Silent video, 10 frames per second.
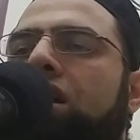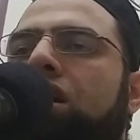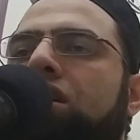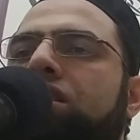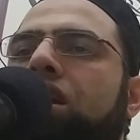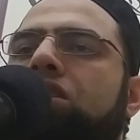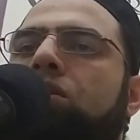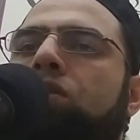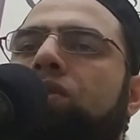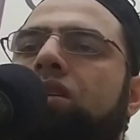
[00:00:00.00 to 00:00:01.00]
uh, take
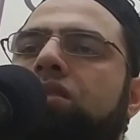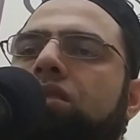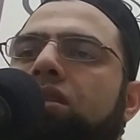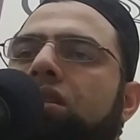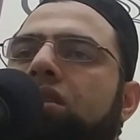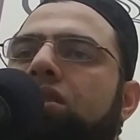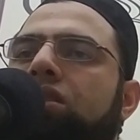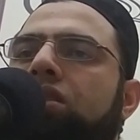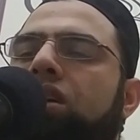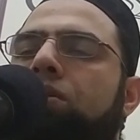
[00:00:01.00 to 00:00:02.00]
some of his
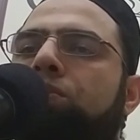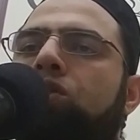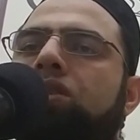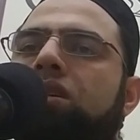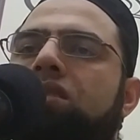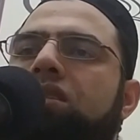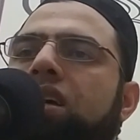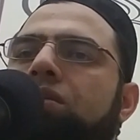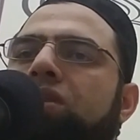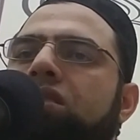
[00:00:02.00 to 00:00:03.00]
uh, important
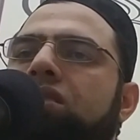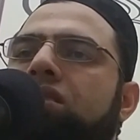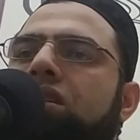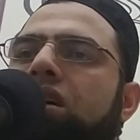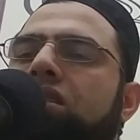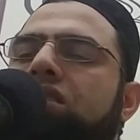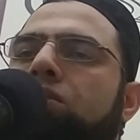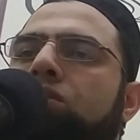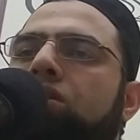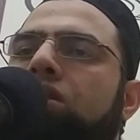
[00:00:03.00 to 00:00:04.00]
statements and
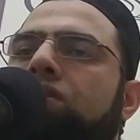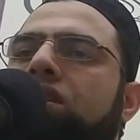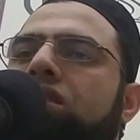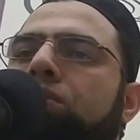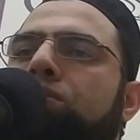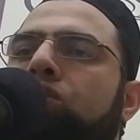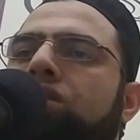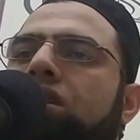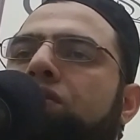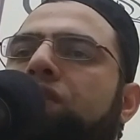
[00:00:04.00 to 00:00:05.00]
some of his
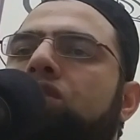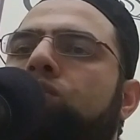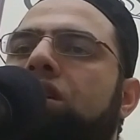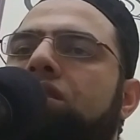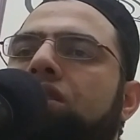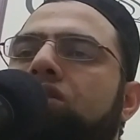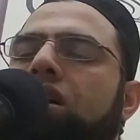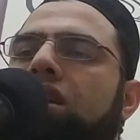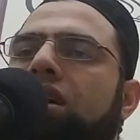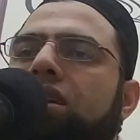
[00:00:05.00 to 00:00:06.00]
important fatwas,
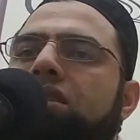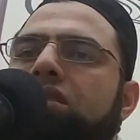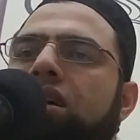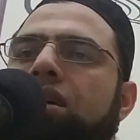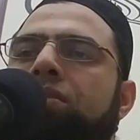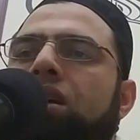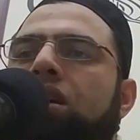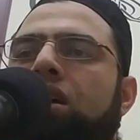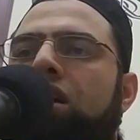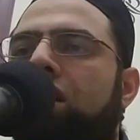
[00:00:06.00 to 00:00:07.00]
inshallah, next time.
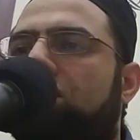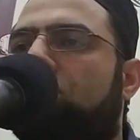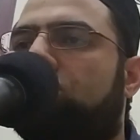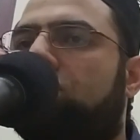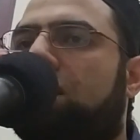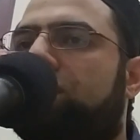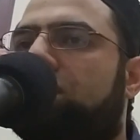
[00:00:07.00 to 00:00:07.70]
So today we